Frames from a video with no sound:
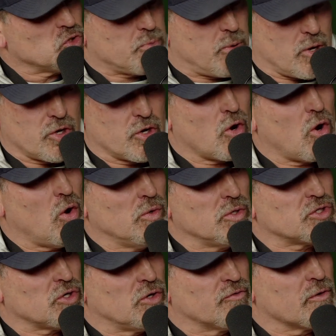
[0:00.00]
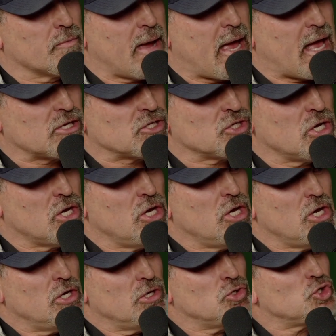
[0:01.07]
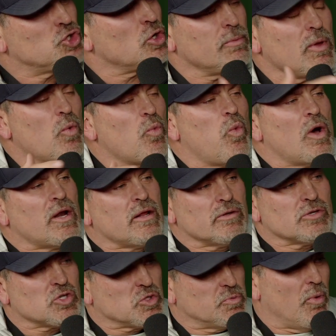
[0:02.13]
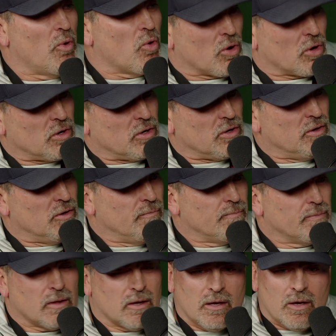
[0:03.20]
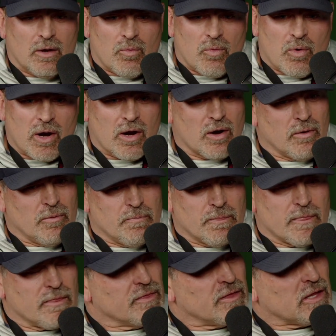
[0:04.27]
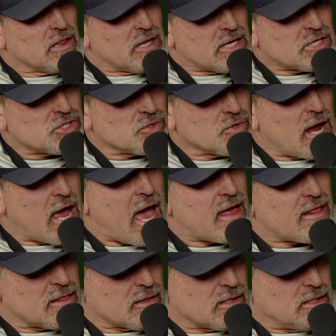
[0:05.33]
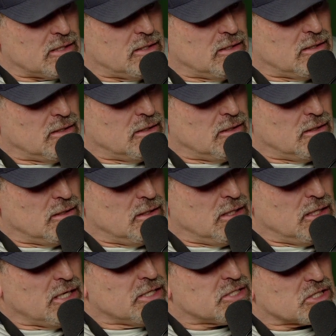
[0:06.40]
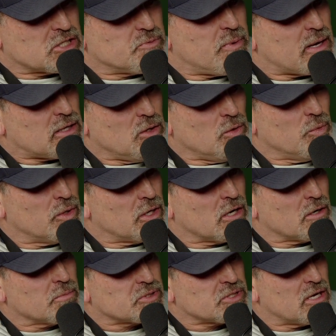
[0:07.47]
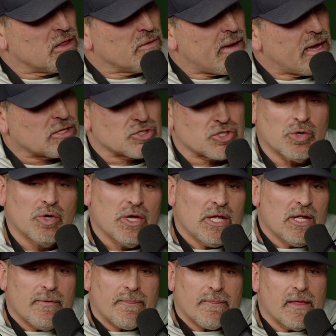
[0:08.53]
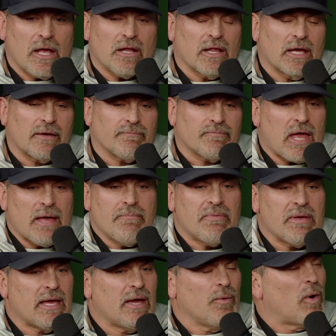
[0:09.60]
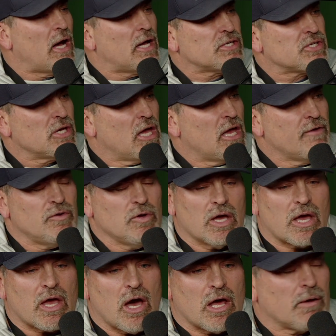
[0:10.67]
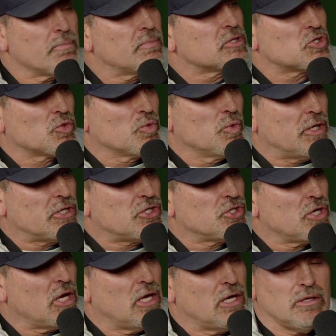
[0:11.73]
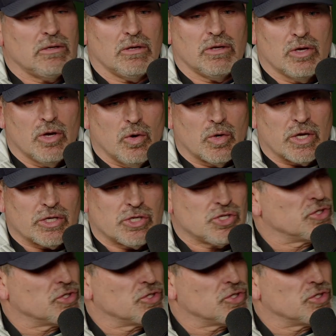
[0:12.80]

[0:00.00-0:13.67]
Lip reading: part, you're always overmatched. Show me one other sport where the lesser athlete is expected to win 100% of the battle. So, like NBA-wise, if you get caught up in a switch and Jokic,